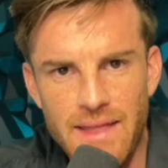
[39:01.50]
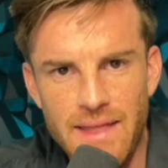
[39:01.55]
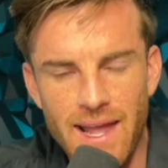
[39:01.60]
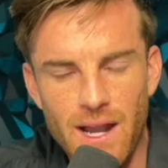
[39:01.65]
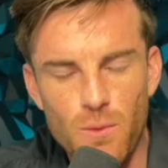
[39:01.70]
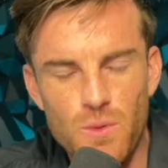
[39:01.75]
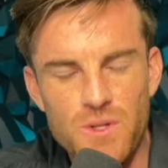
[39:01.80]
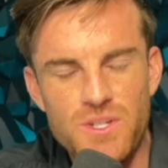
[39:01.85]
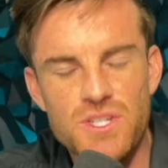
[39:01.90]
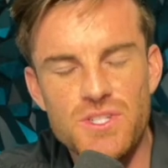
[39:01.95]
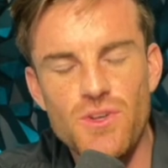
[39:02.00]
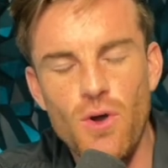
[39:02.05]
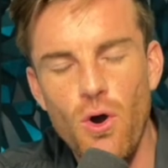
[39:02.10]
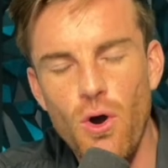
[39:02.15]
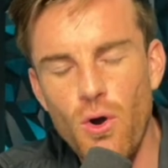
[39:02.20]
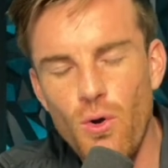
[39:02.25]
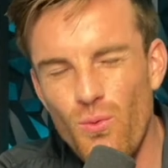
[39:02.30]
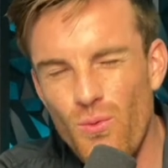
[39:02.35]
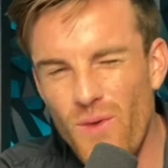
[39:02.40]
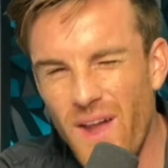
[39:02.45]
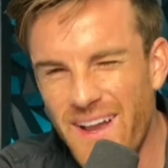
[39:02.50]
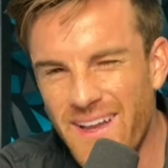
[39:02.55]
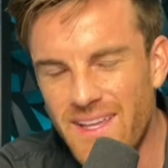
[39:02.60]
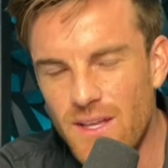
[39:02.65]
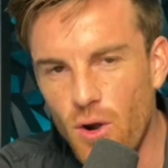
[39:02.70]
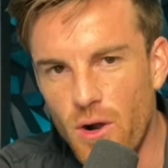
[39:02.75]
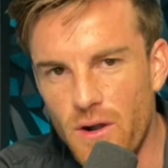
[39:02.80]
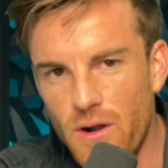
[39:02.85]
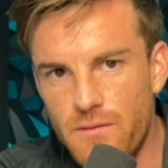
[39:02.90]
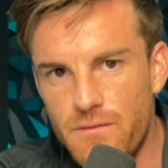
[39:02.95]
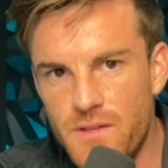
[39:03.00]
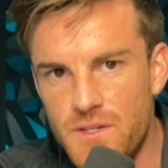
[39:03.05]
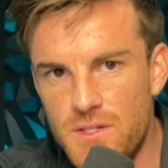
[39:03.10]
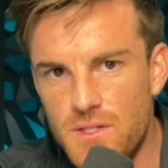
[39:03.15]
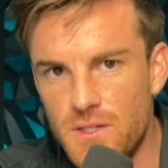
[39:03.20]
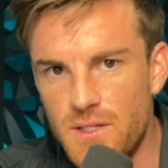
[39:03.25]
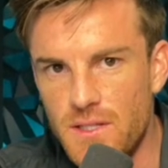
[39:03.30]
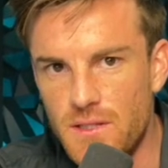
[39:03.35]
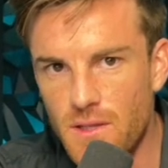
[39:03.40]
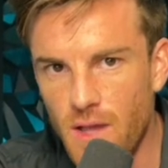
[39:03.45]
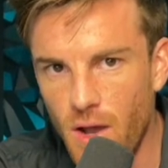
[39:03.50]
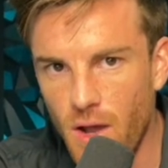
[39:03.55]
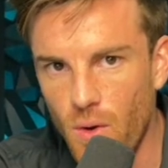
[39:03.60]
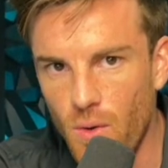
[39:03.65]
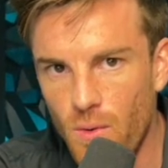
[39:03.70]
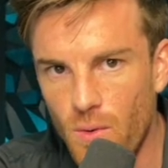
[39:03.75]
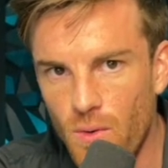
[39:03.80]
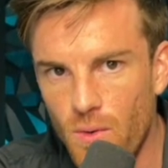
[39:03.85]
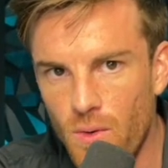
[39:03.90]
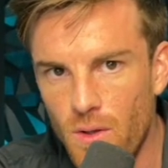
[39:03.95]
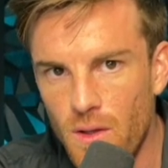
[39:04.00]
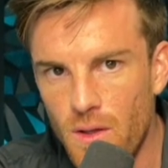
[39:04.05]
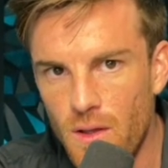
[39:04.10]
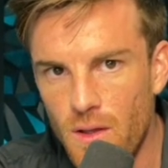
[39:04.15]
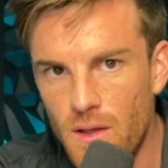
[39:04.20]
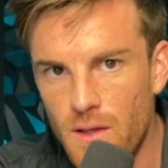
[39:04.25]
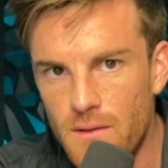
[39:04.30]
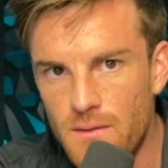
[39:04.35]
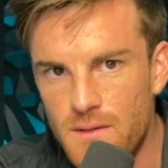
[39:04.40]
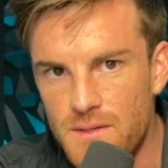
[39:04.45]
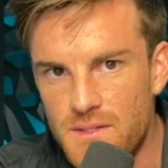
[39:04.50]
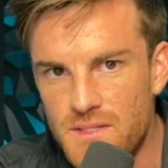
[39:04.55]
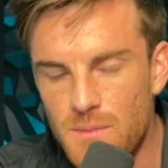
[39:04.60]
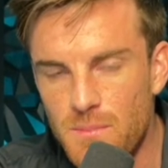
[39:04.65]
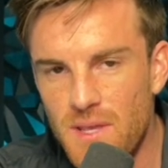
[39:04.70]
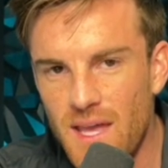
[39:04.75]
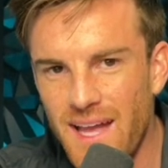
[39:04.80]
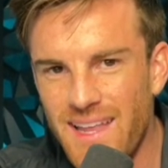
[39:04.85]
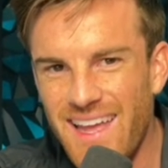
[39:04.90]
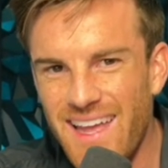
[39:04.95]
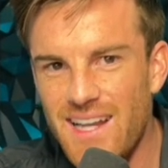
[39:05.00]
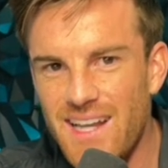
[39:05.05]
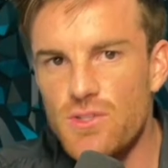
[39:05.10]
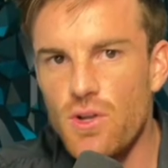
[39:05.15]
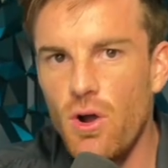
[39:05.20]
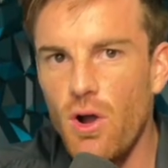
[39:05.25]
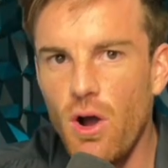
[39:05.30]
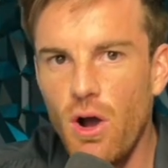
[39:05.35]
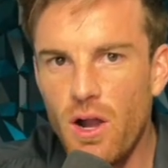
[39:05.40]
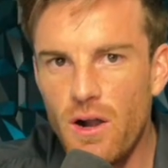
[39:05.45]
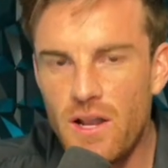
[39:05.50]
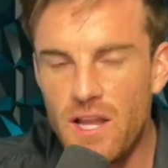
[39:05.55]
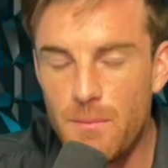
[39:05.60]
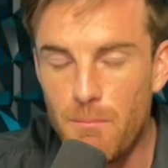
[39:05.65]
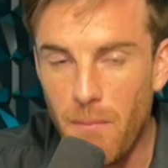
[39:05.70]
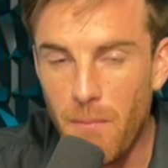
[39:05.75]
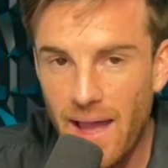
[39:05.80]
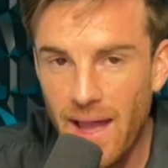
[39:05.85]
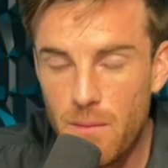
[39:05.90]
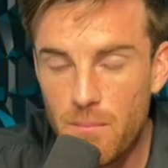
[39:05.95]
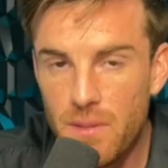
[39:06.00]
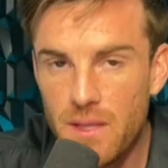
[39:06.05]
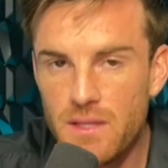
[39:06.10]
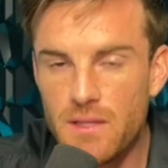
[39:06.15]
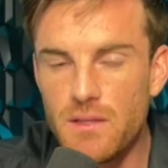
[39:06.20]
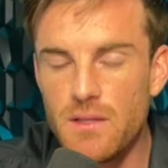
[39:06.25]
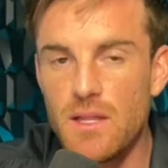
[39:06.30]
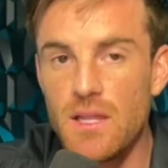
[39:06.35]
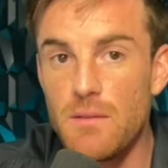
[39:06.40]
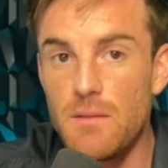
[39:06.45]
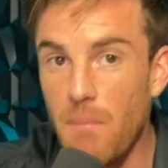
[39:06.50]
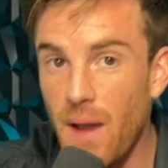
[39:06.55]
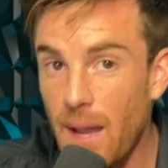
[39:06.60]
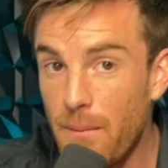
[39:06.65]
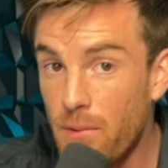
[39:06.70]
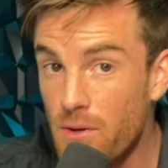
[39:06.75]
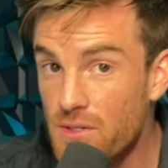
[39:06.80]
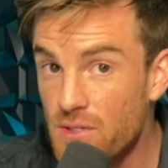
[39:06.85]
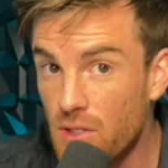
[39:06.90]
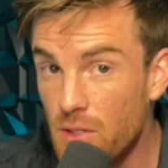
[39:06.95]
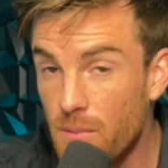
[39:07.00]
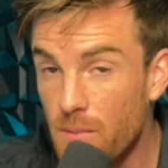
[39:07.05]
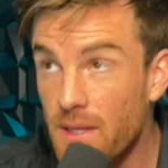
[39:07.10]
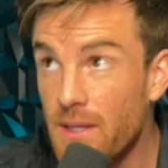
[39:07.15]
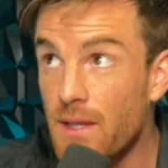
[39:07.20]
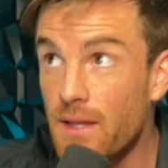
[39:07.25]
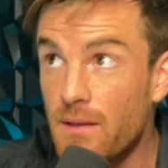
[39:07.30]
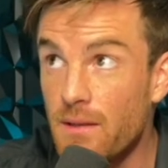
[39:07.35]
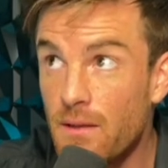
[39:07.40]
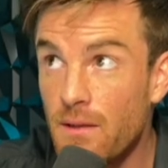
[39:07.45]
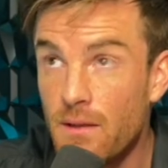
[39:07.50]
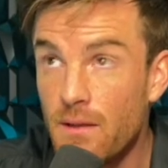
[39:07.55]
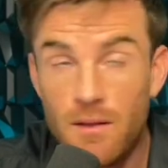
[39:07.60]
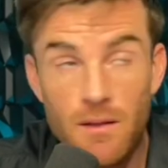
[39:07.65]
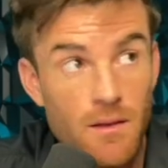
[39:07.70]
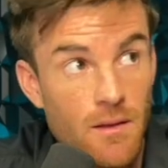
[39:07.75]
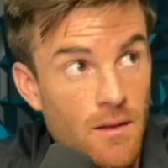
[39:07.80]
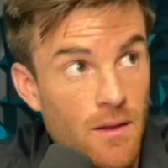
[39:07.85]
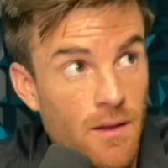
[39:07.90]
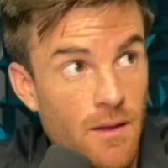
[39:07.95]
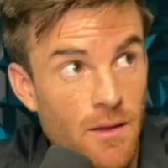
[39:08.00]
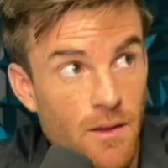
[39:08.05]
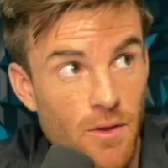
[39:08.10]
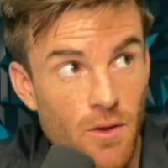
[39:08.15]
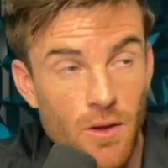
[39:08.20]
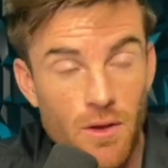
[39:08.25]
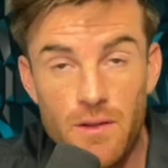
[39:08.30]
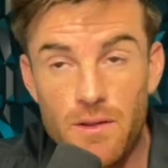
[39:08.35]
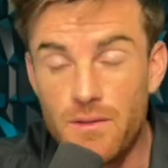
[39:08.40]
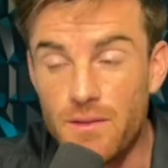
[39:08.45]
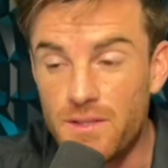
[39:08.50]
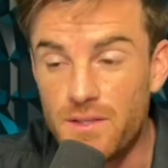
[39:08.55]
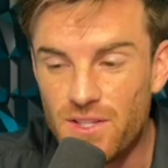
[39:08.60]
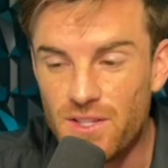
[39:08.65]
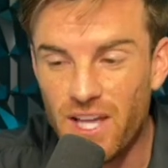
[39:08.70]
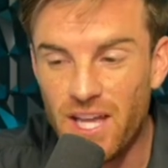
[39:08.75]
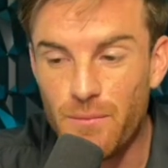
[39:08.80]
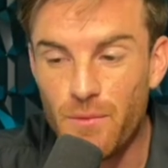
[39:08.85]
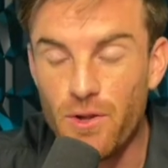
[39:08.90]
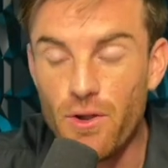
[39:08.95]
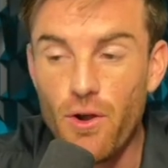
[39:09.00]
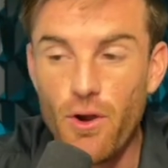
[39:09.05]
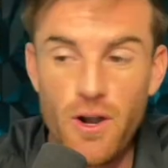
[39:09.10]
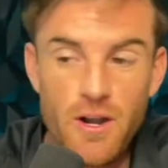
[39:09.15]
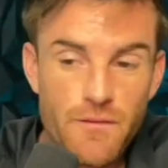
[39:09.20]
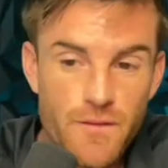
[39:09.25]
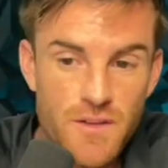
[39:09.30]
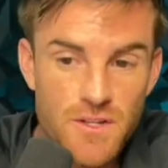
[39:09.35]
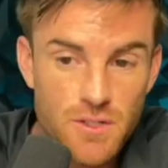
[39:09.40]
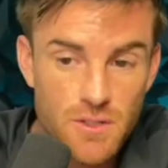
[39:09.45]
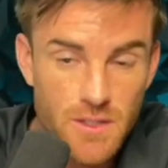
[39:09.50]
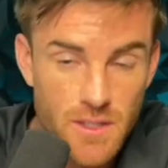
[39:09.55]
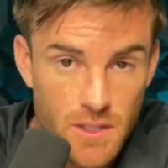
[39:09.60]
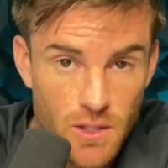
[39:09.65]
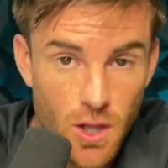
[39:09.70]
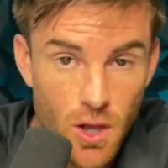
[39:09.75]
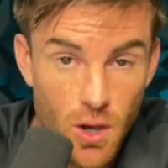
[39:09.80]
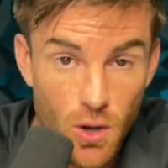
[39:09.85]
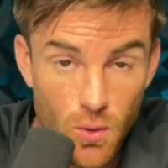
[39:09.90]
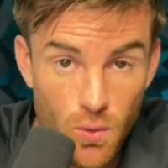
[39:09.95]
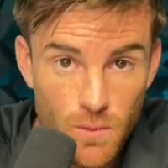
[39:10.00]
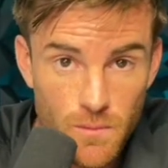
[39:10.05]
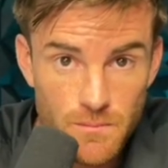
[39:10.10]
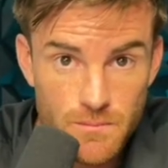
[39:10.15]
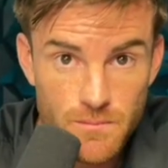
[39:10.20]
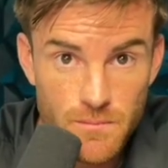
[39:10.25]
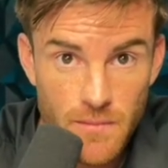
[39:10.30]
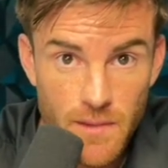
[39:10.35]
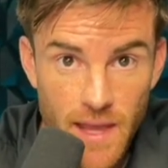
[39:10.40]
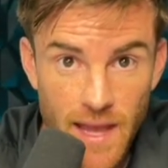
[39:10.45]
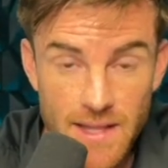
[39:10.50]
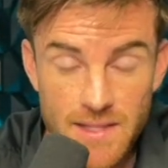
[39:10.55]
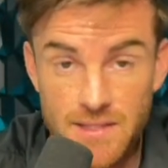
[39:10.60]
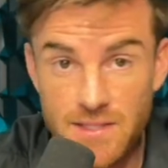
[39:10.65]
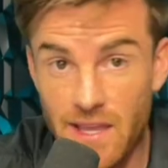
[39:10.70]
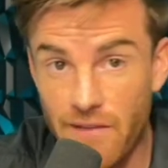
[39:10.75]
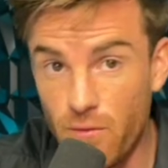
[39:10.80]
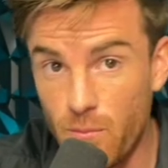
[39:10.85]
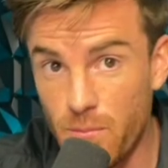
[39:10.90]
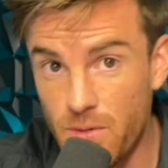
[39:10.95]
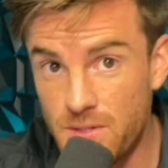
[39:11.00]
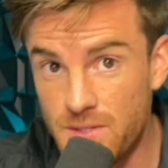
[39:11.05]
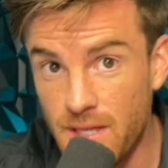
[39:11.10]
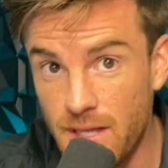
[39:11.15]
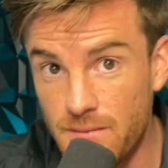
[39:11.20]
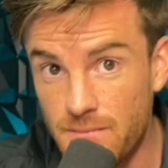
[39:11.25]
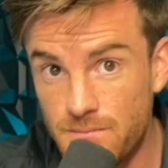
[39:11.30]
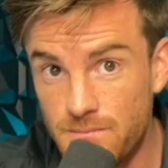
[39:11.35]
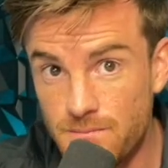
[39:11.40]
data, which is already artificially low. The CPI data is are in my opinion, in my personal opinion, disclaimer, artificially low at 7%.